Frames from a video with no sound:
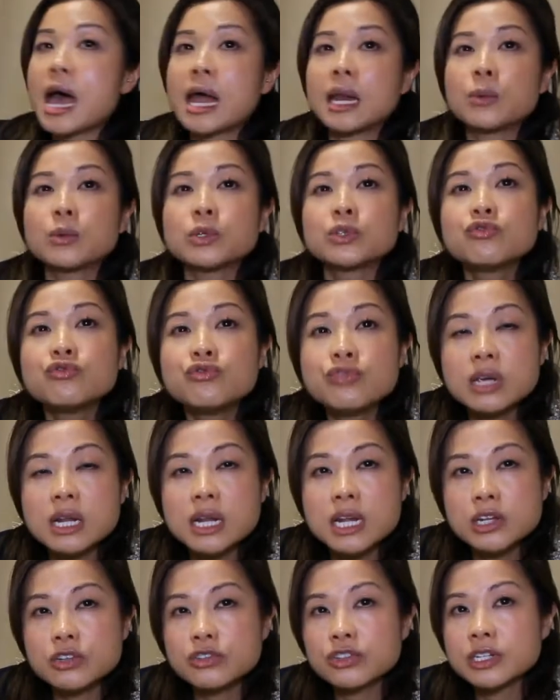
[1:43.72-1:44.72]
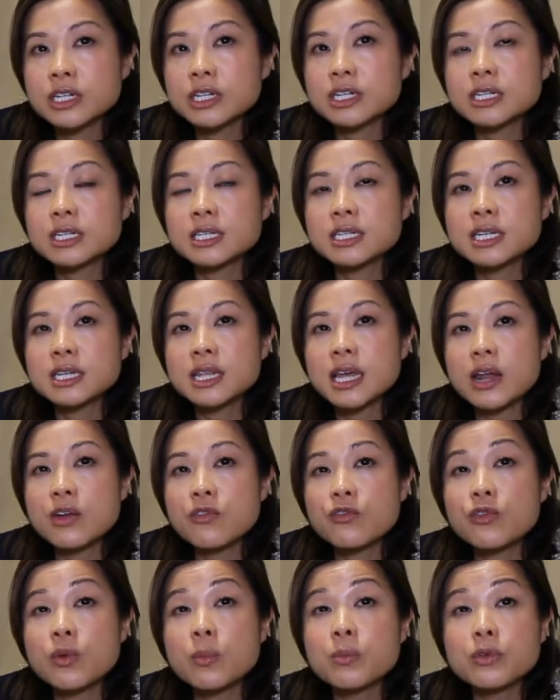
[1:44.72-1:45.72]
And it was really interesting to see
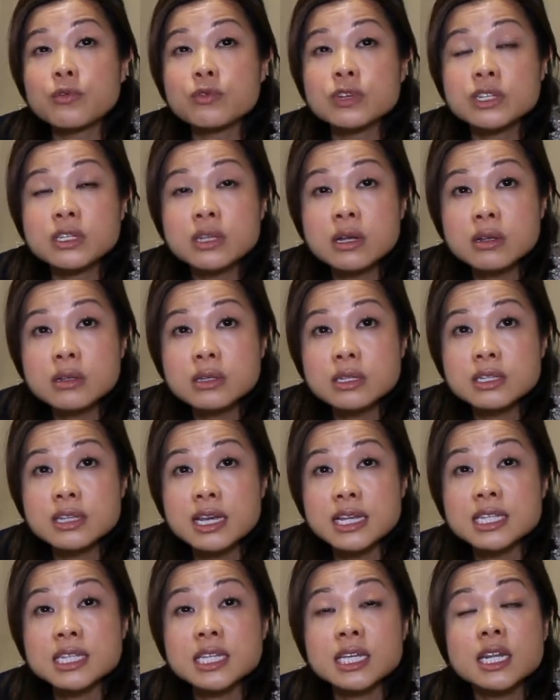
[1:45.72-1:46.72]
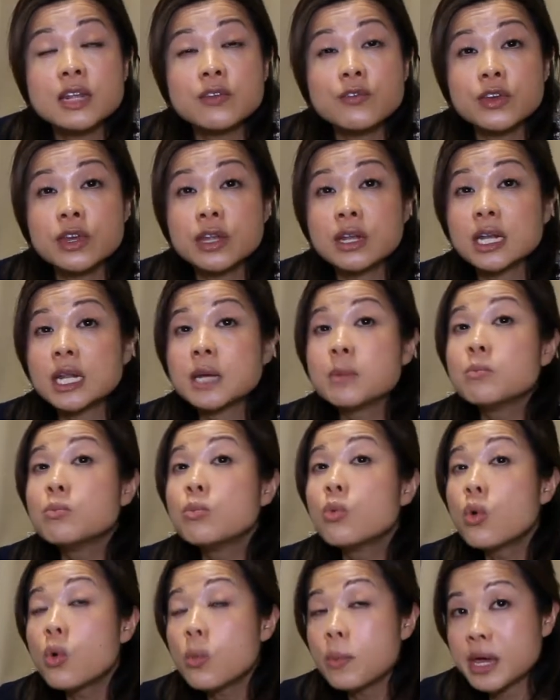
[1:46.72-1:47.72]
that from the results that significantly
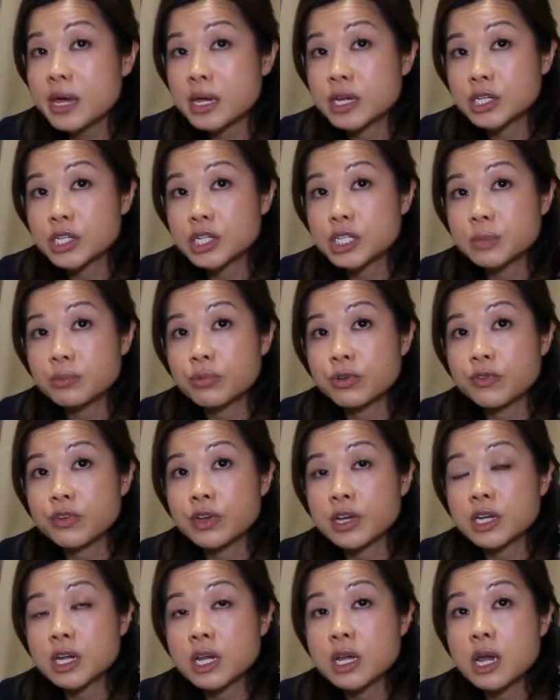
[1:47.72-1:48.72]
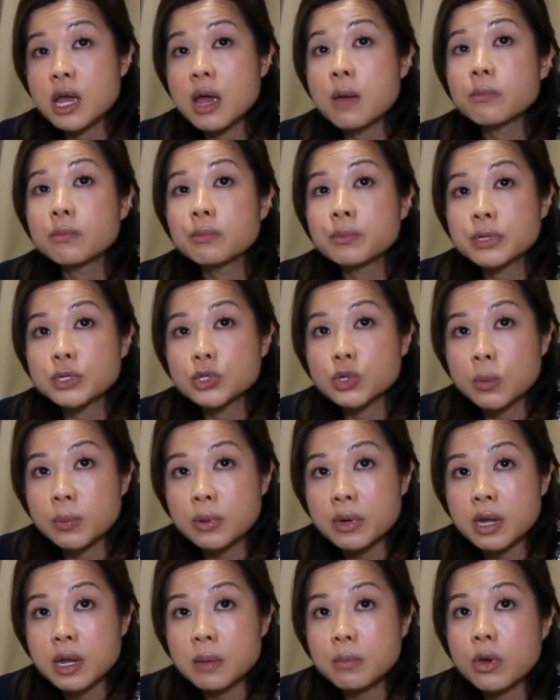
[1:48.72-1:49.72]
more patients preferred
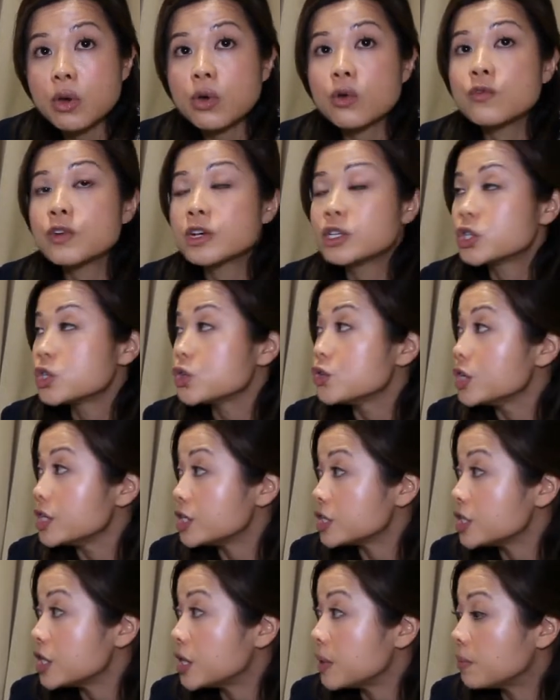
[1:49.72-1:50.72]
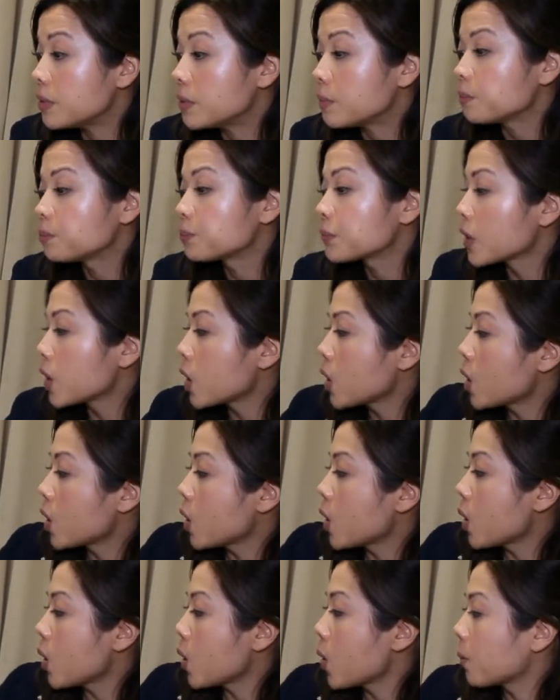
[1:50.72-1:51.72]
pazopanib over sunitinib.
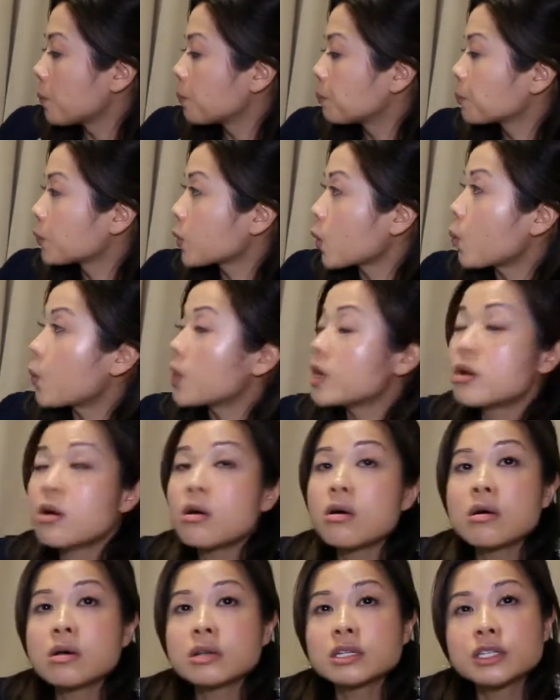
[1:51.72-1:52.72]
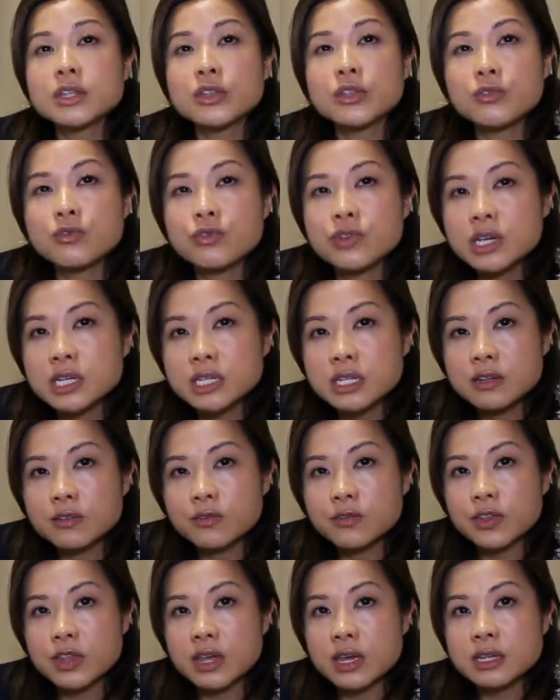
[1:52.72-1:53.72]
When asked the
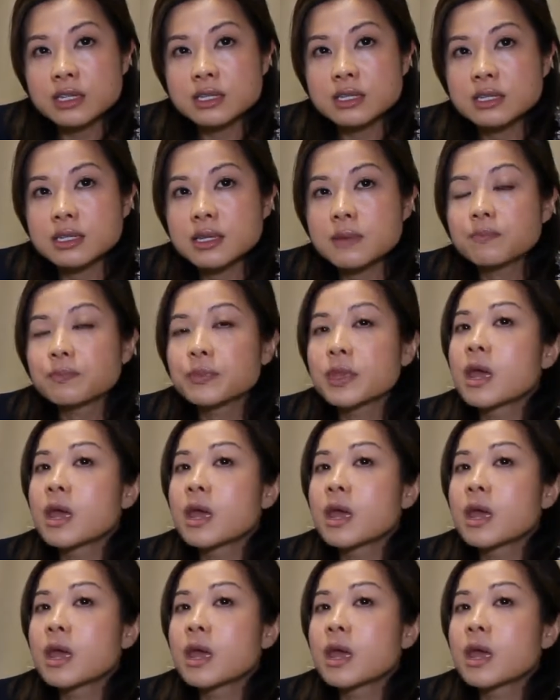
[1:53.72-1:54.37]
reason for this,